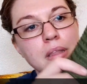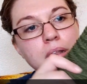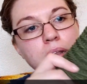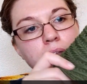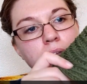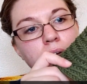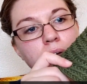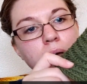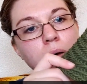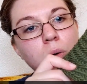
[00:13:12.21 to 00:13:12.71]

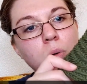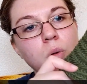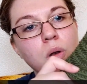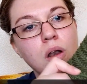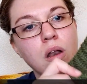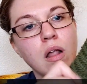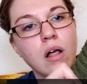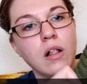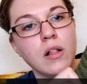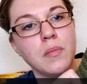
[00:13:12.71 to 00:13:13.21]
Now,
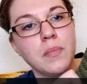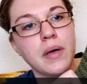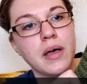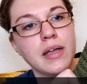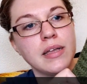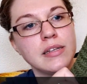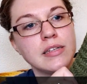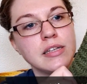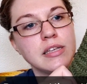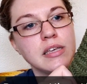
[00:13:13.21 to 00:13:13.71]

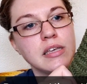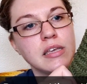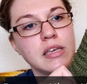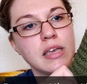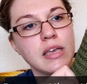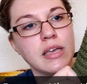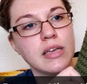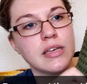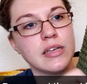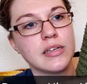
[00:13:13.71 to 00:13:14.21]

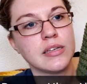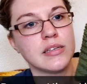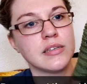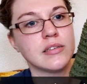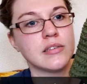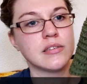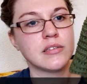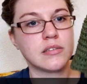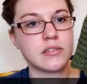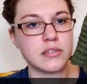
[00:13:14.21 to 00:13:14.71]
nalbinding
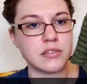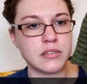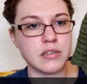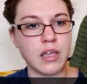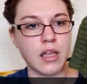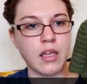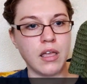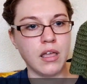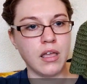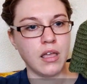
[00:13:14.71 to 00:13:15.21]

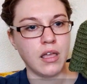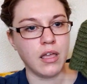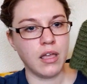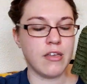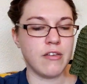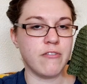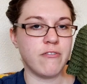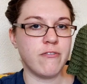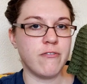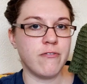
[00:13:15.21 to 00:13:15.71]
is
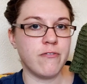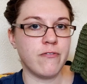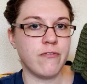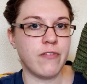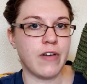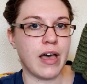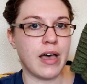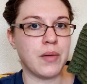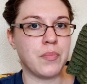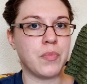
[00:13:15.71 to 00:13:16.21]
a
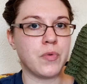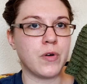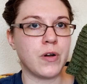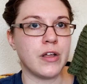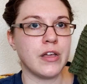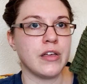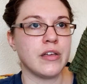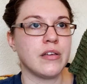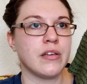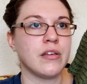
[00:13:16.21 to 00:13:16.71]

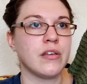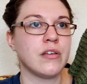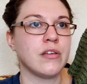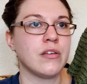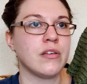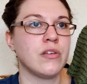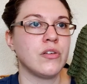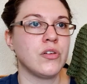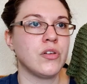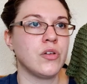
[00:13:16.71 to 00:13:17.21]
fabric
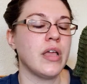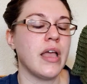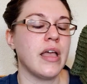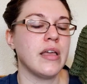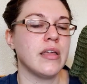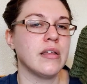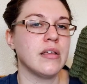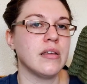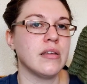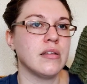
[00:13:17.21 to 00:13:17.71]

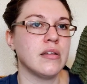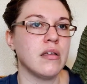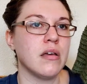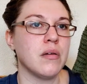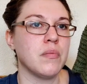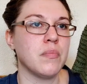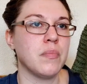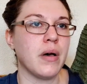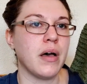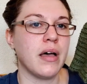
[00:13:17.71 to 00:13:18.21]

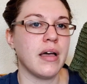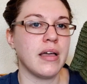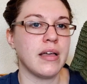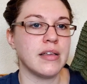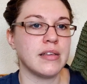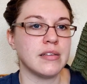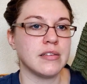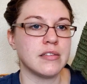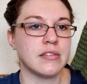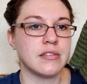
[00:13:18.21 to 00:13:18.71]
created
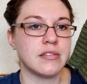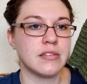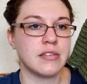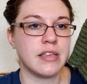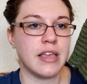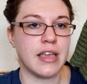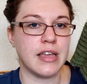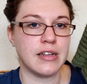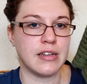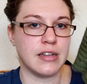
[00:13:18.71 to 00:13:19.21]
by
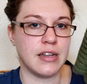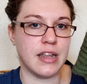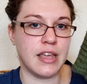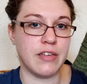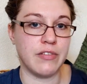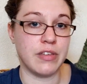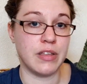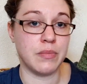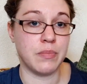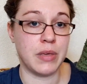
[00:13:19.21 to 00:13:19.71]

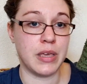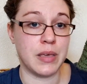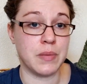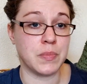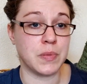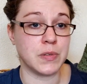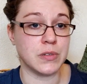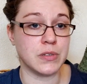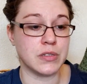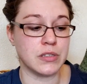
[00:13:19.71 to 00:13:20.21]
Scandinavian
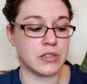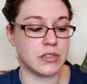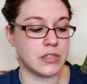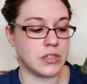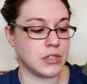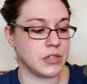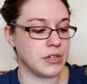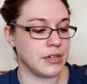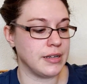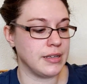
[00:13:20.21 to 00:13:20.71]

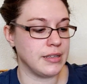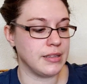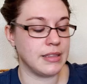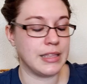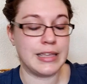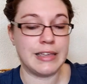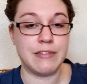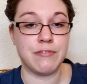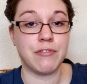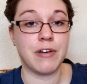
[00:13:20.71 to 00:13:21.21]
peoples
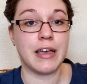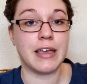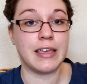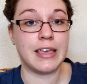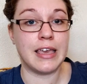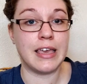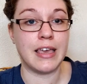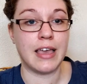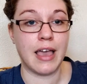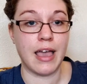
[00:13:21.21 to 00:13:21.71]
during the
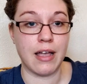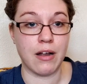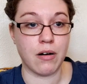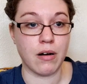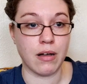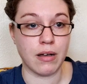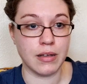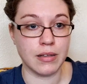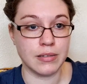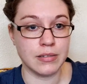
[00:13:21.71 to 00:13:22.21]
Viking
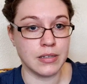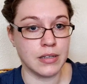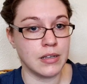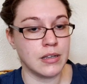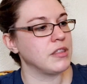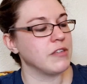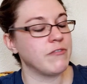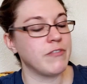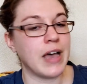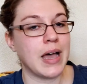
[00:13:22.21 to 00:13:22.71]
era.
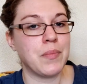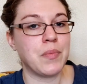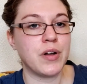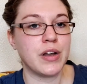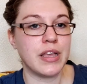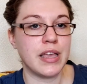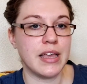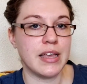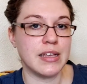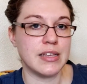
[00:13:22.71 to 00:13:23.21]
But the
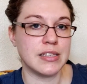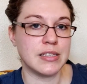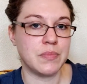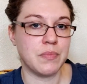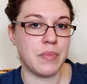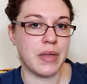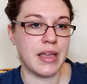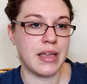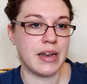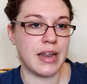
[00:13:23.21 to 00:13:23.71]
fabric
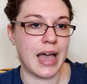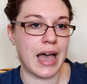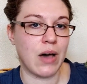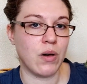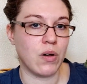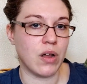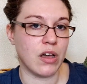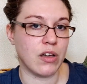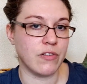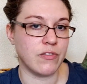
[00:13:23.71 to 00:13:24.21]
is made
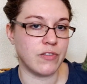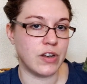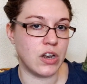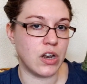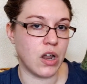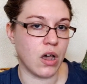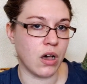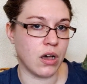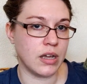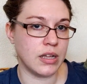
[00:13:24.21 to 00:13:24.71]
out of
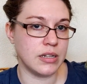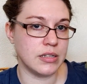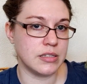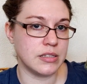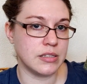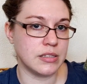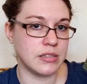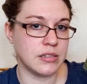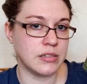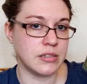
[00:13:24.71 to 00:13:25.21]

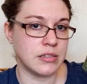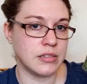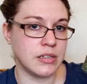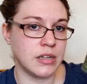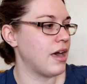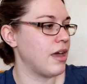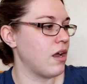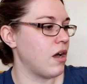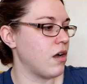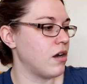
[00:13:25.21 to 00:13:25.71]
knots
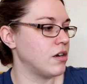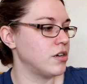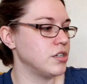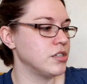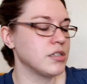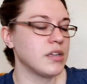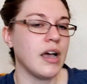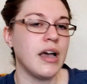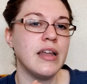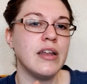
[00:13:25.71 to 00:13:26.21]
that are
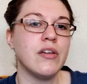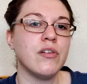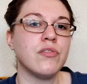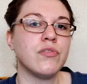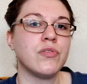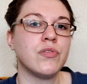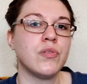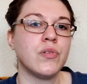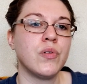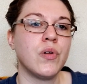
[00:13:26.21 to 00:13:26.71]
just kind
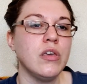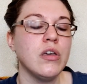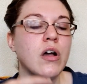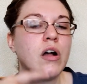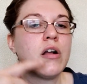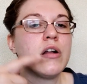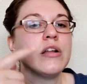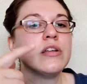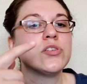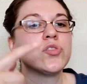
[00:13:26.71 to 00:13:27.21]
of, the
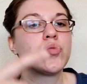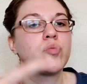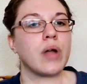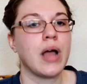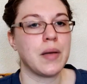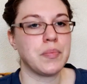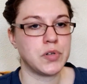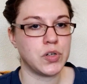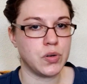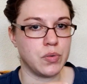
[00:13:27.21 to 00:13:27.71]
yarn is
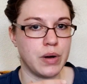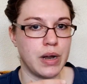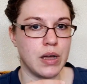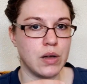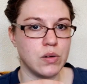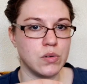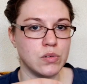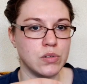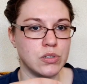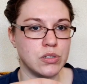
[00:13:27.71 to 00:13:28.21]
wrapped
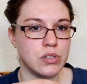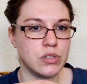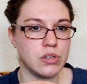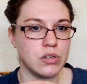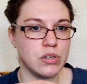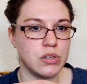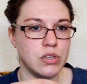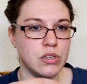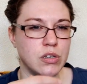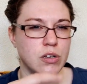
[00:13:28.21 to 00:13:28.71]
around
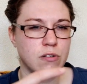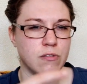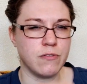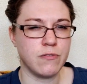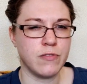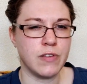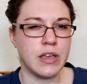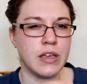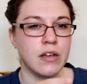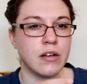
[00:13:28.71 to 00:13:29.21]
your
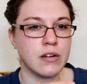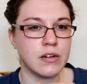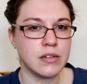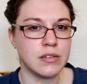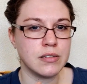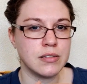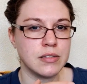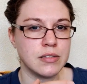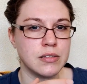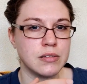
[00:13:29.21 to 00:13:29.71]

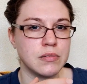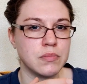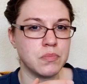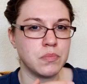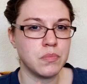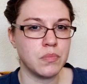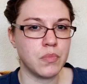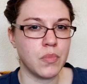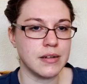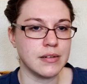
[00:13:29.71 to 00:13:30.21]
fingers
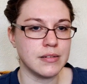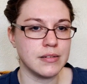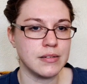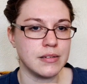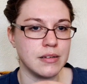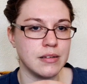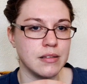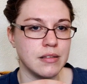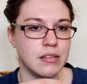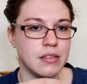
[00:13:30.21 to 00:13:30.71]
and
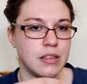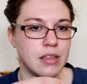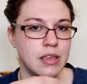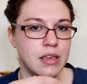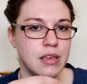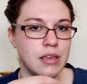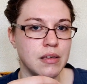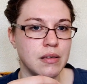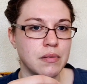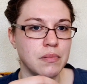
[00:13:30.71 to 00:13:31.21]
uh,
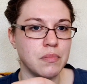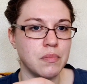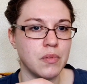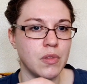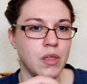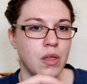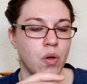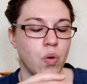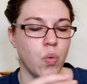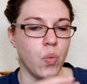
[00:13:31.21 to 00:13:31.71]
the
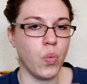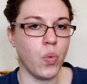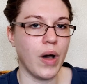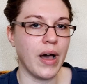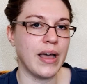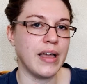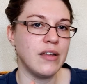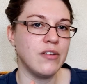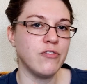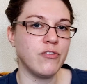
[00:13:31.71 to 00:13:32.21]

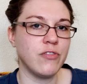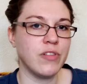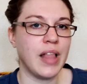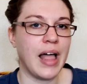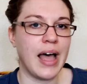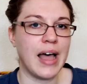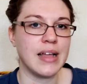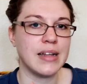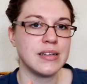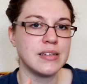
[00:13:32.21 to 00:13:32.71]
wide
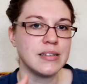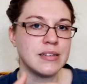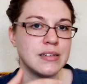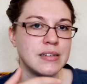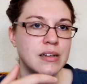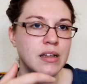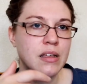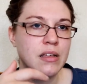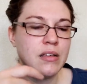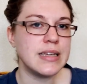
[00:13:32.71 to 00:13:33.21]

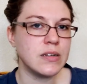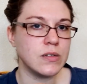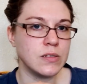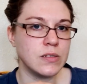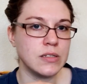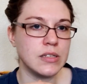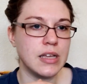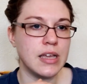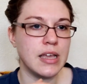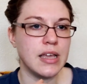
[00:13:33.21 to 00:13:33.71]
flat
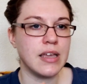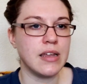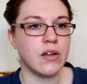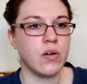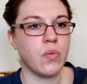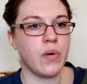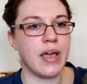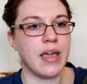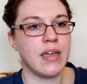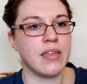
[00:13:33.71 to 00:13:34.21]
needle in
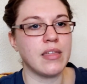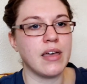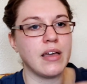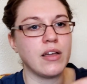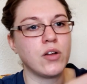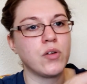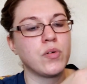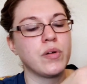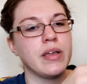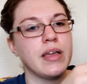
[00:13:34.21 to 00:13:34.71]
a way
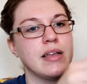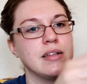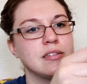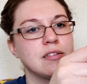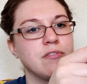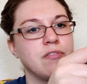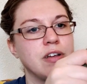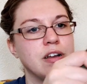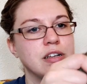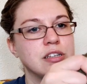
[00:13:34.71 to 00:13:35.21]
that
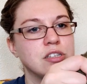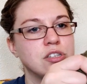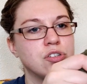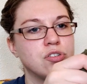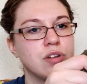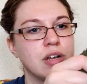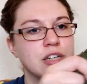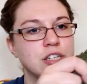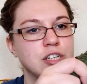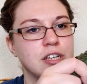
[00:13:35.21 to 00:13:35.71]
creates a very
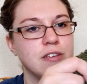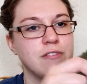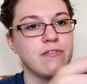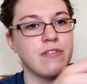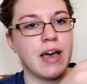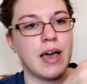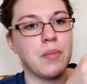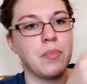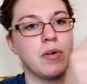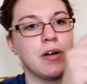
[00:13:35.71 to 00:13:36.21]
stretchy
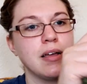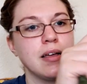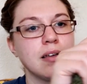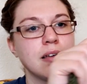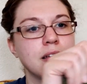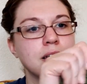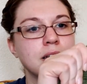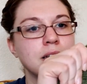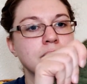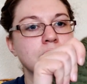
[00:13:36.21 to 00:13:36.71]

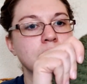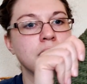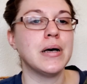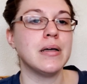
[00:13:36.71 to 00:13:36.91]
fabric.